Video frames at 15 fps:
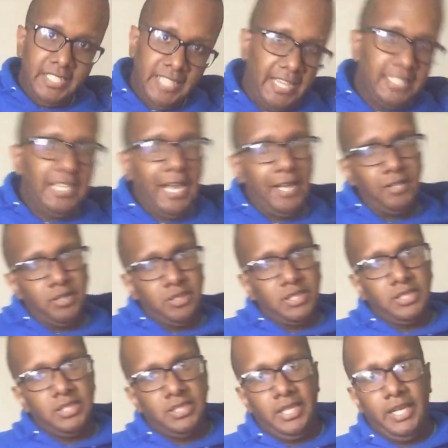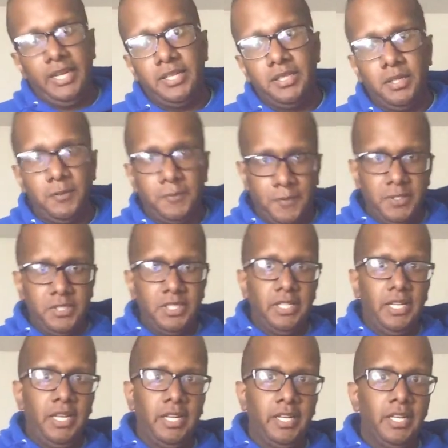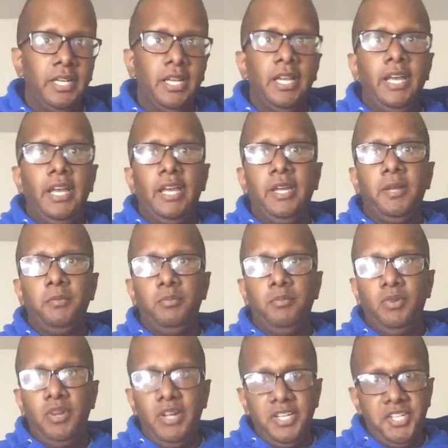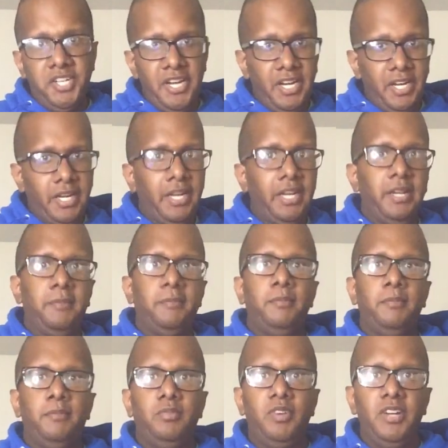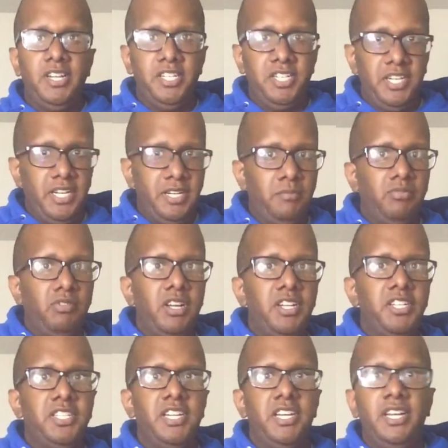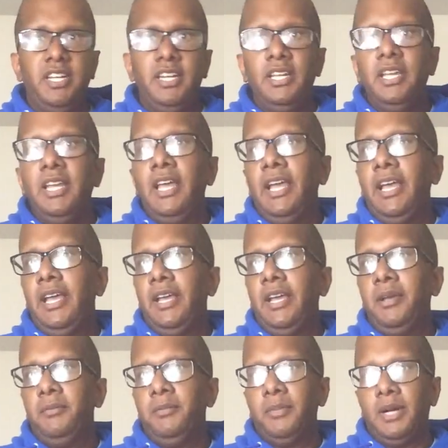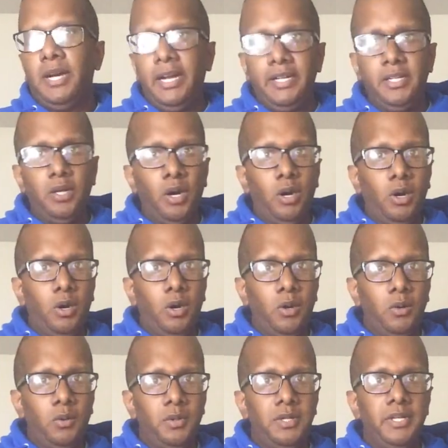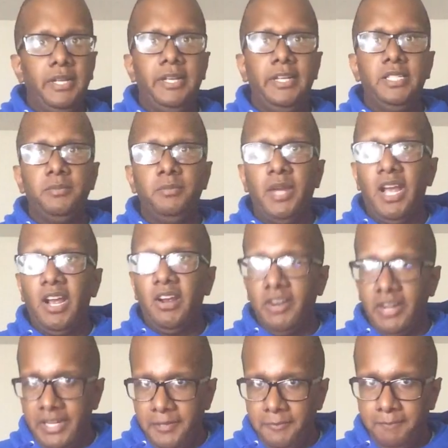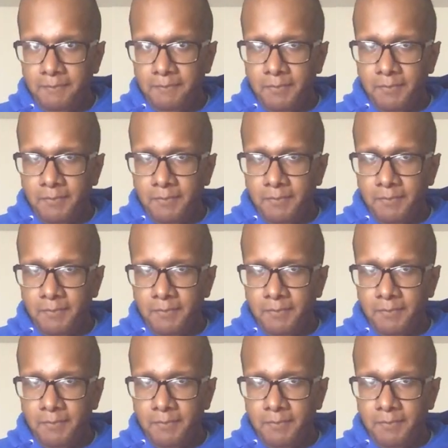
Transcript: That's how the thing, the first thing. And Bridget and Bridget, Bridget and Michael, he's married.